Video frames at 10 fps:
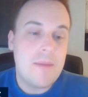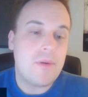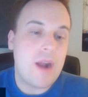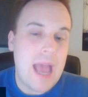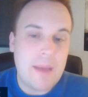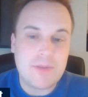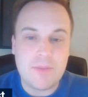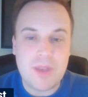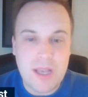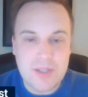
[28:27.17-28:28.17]
Perhaps
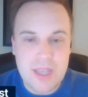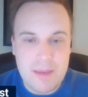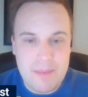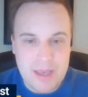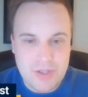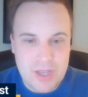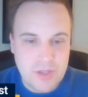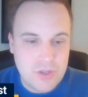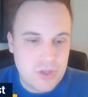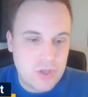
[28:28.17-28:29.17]
something else that makes
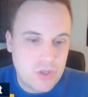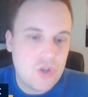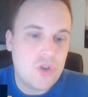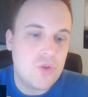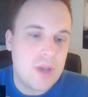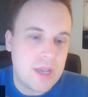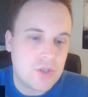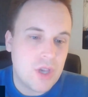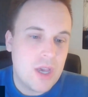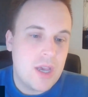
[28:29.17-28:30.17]
sense too
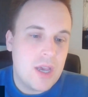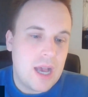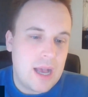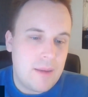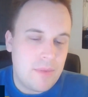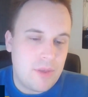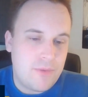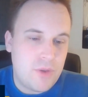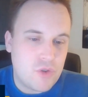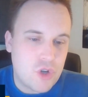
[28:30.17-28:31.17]
is the
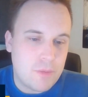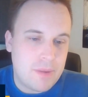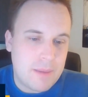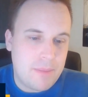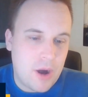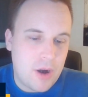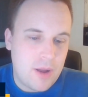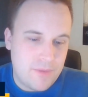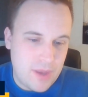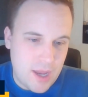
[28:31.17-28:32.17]
future pick part
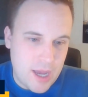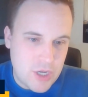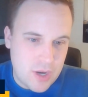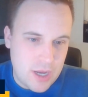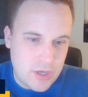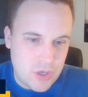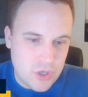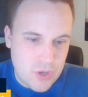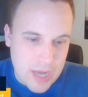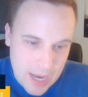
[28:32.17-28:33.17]
of the DeAndre Hunter
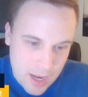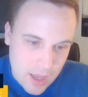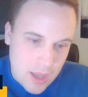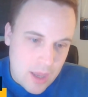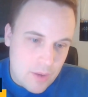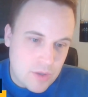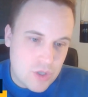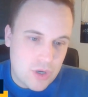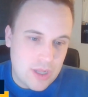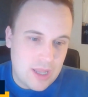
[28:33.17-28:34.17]
trade was
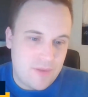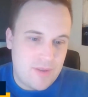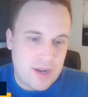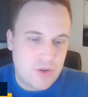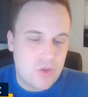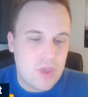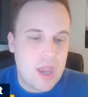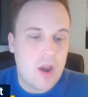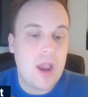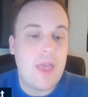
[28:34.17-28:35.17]
certainly a factor
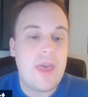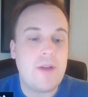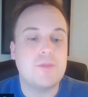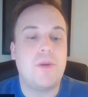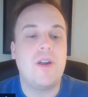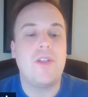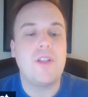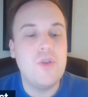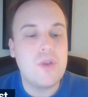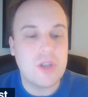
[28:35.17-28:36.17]
there. And that was part of the
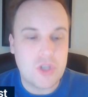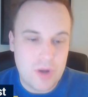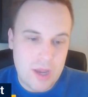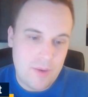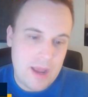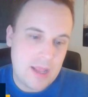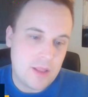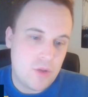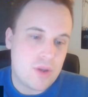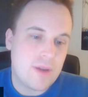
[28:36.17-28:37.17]
Luka trade, right?
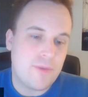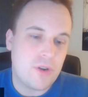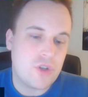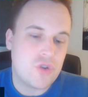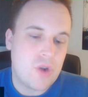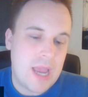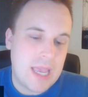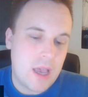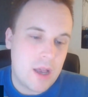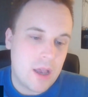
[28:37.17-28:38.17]
Luka for Trae
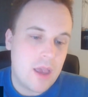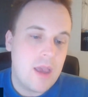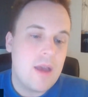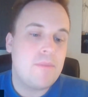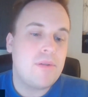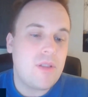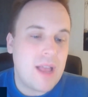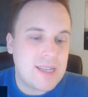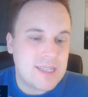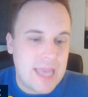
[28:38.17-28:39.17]
Young
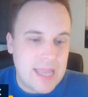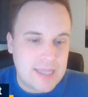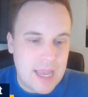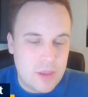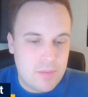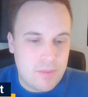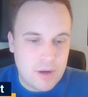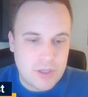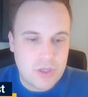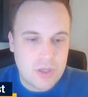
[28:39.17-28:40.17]
plus the
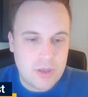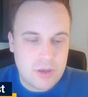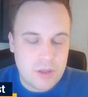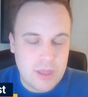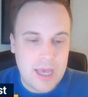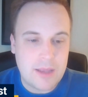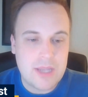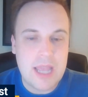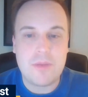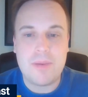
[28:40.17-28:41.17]

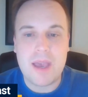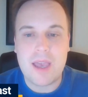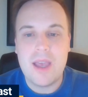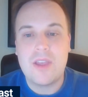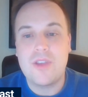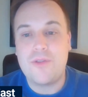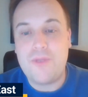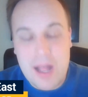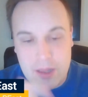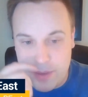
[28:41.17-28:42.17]
10th pick the
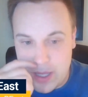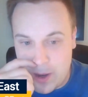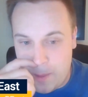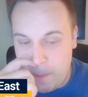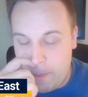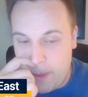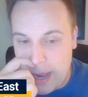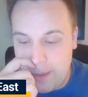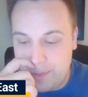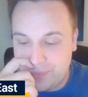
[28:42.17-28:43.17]
following year,
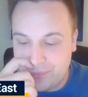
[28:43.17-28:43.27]
right?